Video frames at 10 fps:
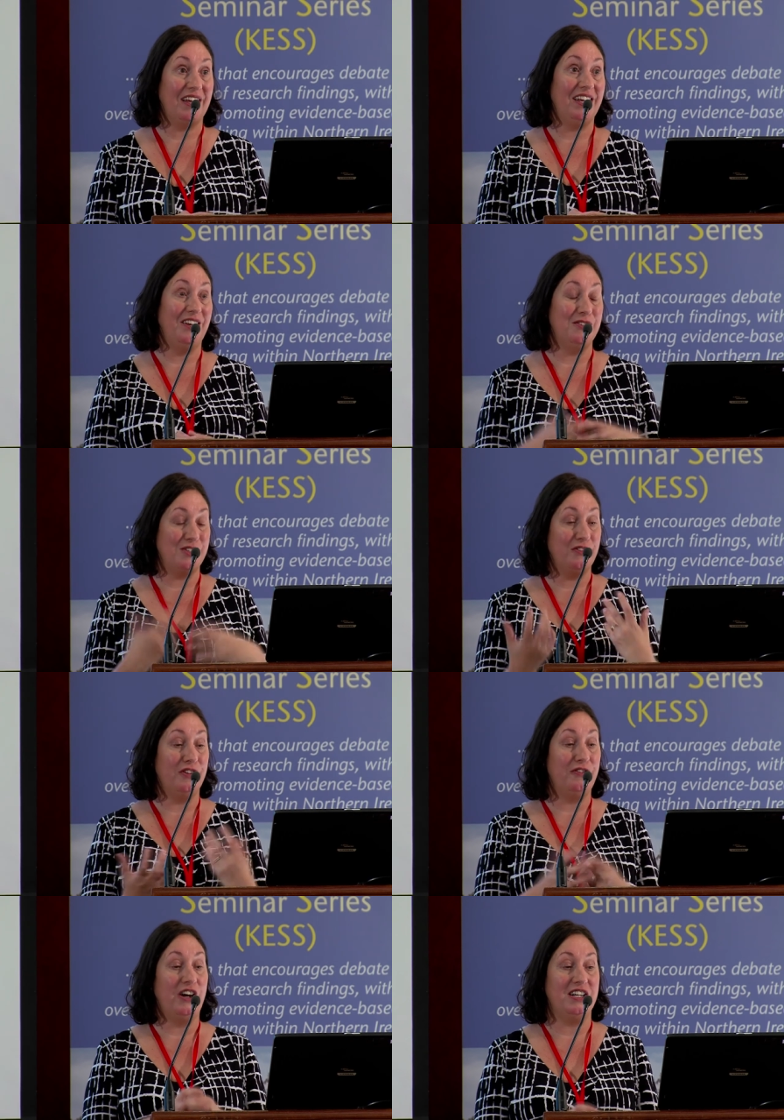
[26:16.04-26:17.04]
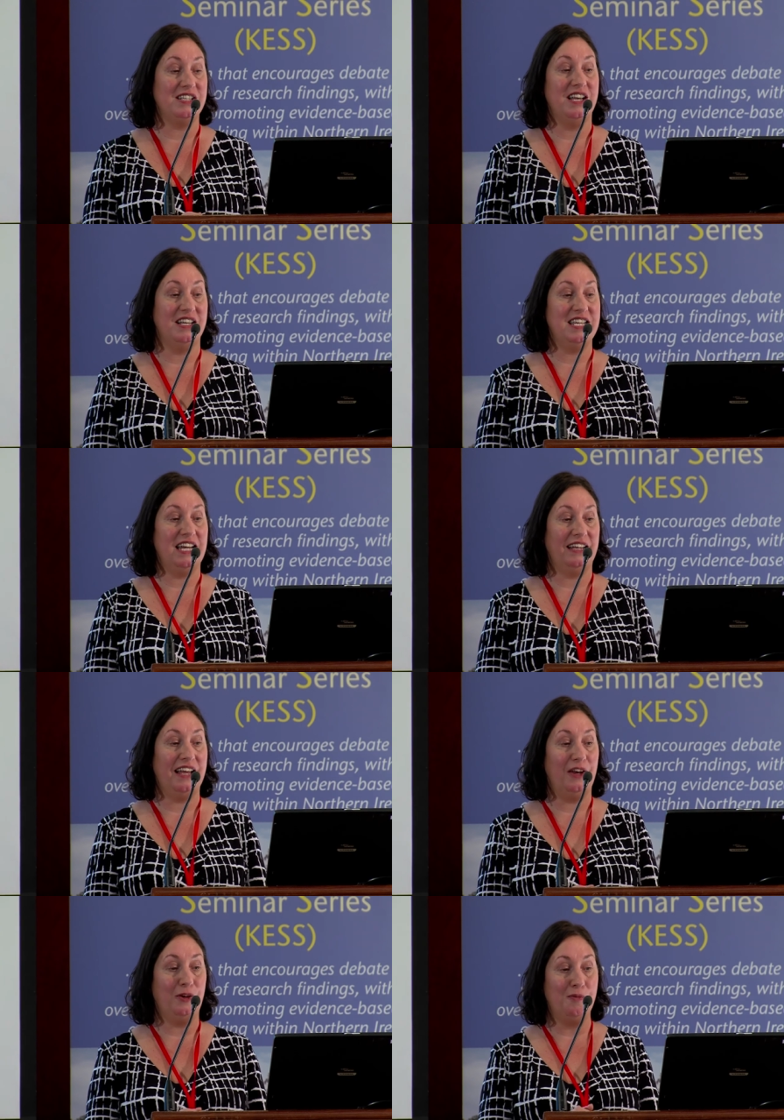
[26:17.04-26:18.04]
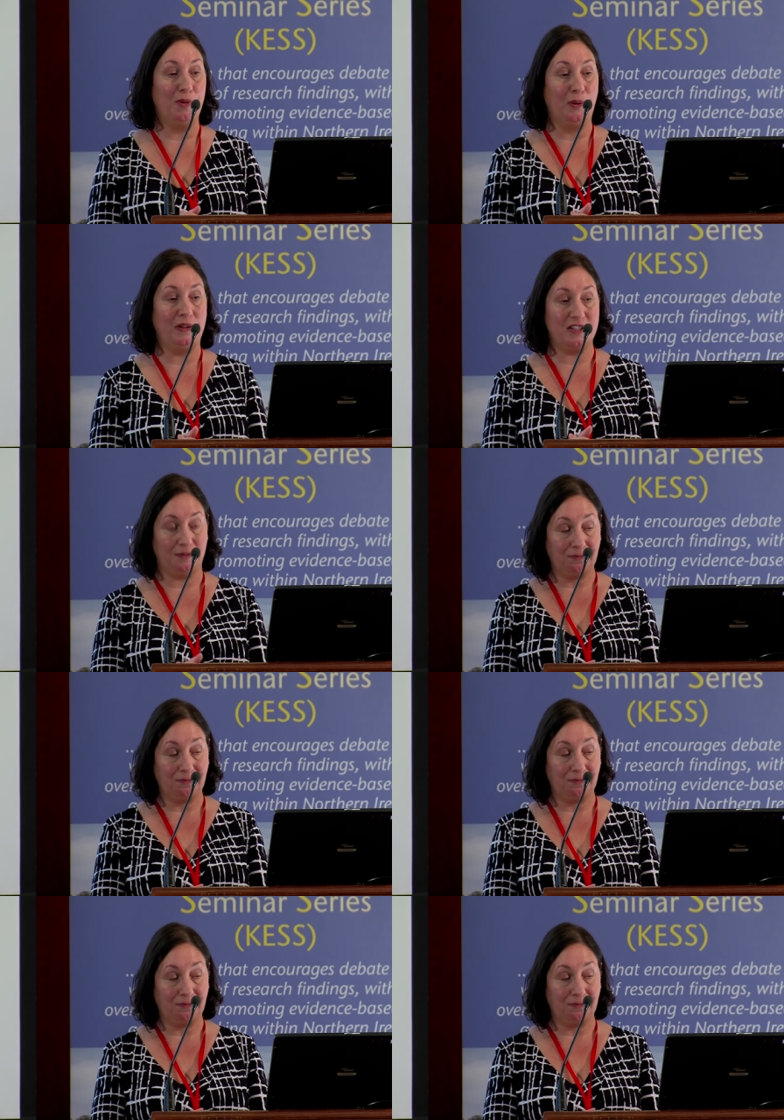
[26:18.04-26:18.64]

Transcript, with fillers: you know, sort of adverse and, and taking that on board.